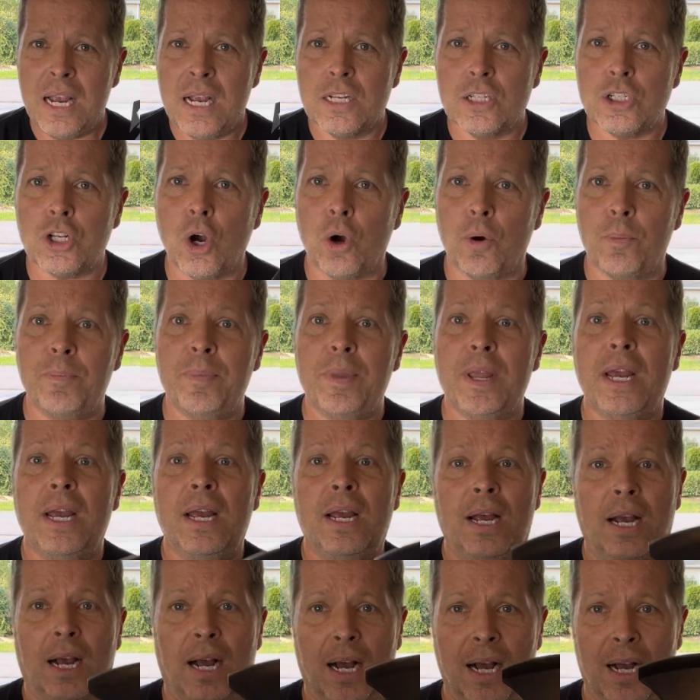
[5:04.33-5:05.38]
So
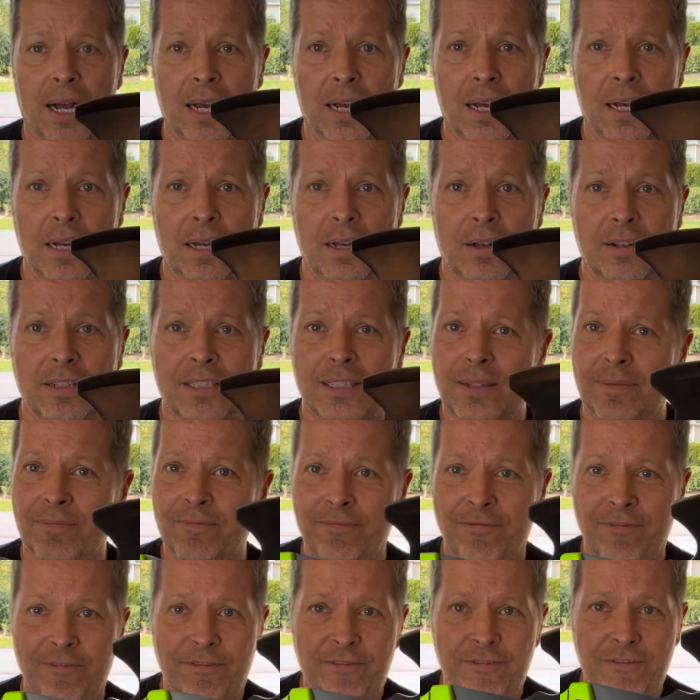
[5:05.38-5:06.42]
uh, some
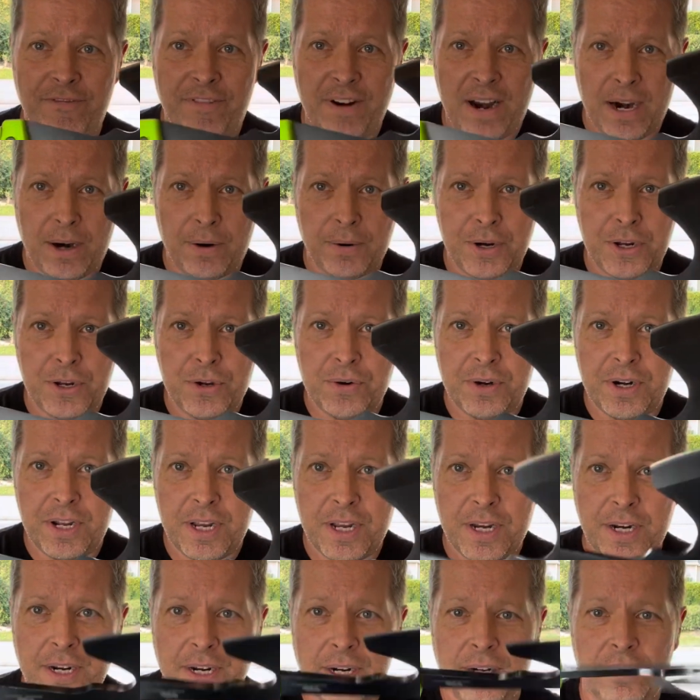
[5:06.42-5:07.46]
very
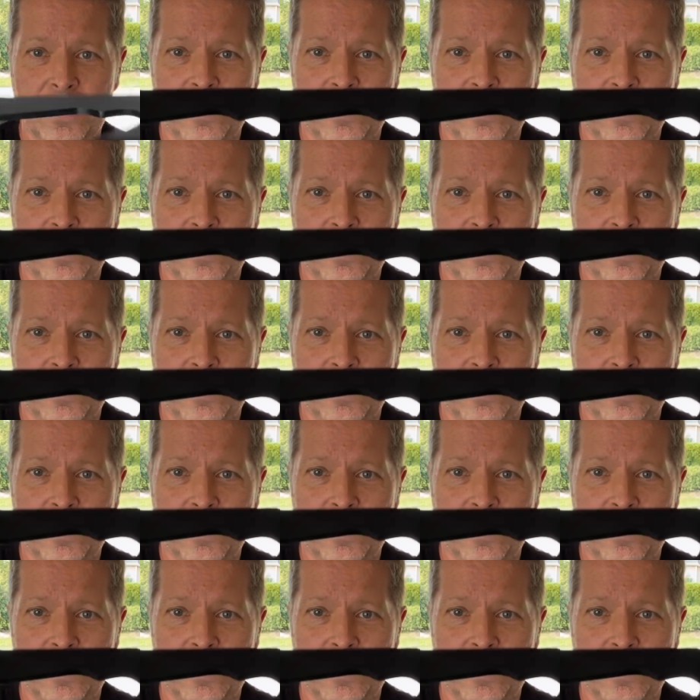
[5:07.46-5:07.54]
unique